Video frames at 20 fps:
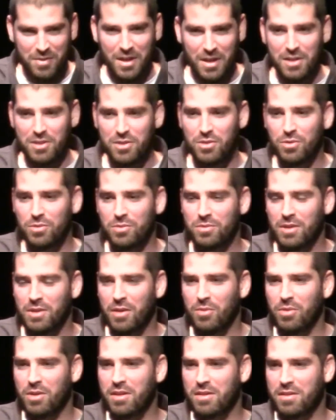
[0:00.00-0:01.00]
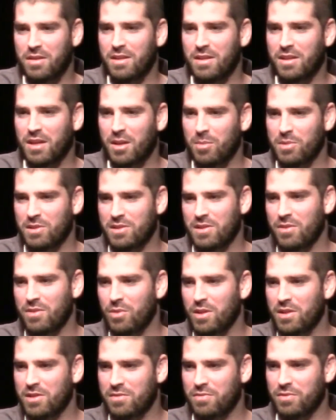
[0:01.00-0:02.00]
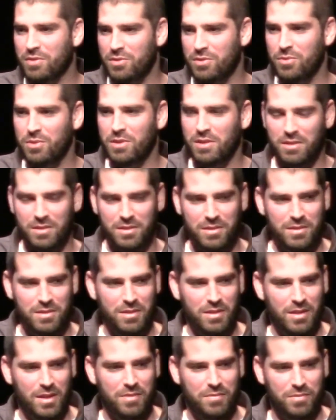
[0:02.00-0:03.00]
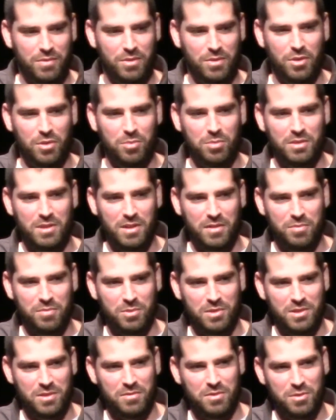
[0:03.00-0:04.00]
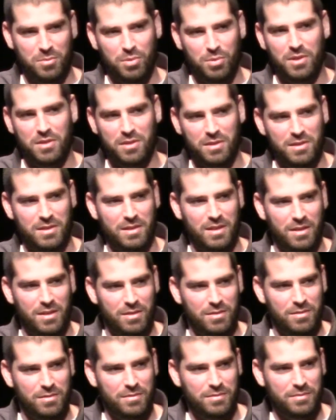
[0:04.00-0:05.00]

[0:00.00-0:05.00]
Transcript: Thank you. I want to thank MSA West for doing this and for Global Deaf Muslims for putting this together.